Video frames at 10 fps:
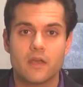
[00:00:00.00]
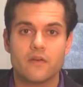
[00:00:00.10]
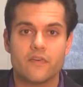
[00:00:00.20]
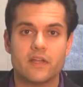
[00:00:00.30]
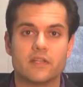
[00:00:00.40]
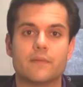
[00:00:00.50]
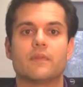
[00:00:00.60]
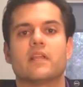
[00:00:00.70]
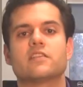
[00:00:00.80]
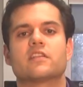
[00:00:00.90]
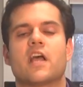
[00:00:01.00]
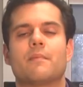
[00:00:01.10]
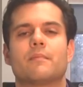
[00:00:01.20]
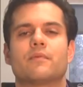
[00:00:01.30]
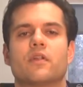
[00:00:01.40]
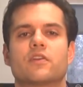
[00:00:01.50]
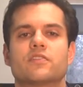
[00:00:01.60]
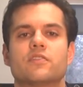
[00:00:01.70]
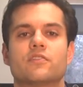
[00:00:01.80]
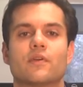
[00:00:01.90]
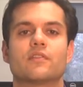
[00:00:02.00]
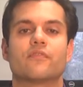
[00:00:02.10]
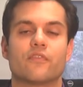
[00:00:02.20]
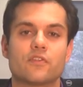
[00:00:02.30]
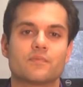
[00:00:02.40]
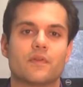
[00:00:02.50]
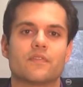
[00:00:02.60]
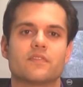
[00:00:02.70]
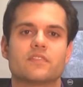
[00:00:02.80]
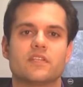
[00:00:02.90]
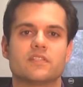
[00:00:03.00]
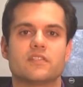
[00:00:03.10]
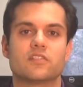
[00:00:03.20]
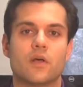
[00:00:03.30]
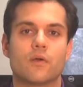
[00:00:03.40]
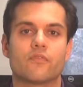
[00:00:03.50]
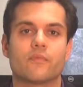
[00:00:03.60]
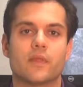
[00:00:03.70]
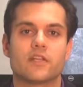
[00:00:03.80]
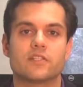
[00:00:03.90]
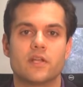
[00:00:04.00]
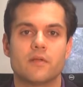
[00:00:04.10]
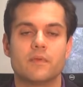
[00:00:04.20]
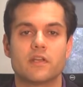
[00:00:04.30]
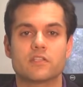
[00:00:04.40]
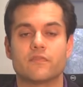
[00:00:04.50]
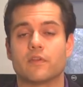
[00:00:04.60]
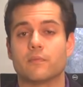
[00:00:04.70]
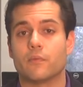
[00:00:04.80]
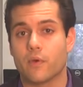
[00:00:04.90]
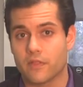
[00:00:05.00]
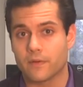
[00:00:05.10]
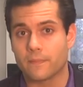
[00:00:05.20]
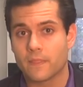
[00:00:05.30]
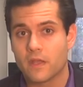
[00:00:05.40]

Finally, Alaskan halibut production during the first month of the season is lower from last year because of inclement weather.